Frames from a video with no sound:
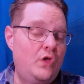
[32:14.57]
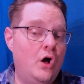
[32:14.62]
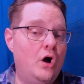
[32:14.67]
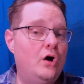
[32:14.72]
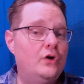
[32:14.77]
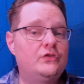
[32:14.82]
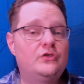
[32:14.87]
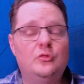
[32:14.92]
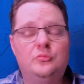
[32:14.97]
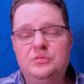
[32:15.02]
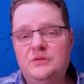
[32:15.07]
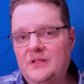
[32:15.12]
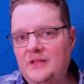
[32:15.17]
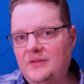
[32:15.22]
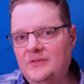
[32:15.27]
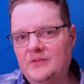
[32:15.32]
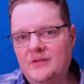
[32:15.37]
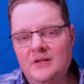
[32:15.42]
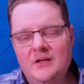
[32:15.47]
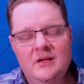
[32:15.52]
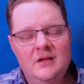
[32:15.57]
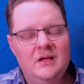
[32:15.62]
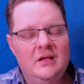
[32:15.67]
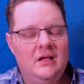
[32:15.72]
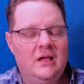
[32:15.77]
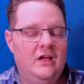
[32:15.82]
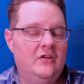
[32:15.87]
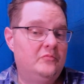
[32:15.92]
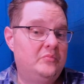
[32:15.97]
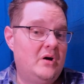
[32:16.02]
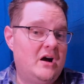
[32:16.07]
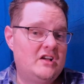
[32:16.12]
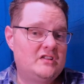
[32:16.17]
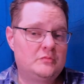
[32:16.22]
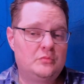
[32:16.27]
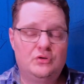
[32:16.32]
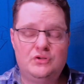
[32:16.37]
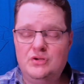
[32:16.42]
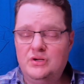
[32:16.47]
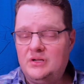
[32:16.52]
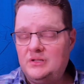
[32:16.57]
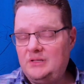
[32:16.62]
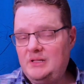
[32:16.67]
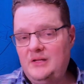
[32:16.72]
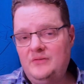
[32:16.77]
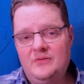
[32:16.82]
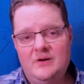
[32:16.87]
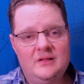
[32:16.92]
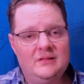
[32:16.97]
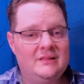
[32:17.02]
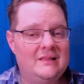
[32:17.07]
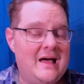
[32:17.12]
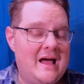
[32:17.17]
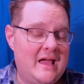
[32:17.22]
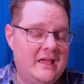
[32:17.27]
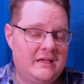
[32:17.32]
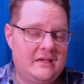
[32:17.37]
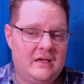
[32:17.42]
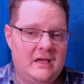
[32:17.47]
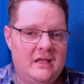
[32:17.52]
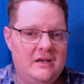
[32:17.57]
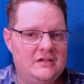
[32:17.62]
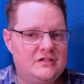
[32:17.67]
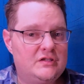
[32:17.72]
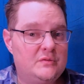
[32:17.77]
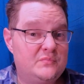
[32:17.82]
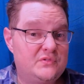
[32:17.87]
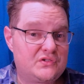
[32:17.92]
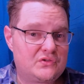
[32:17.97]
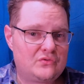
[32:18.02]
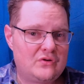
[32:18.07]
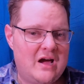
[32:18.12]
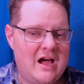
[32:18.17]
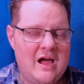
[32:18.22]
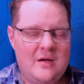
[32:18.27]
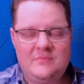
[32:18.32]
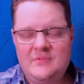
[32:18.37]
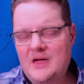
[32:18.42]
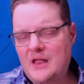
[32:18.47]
Also, please, if possible, you can leave a like and a subscribe.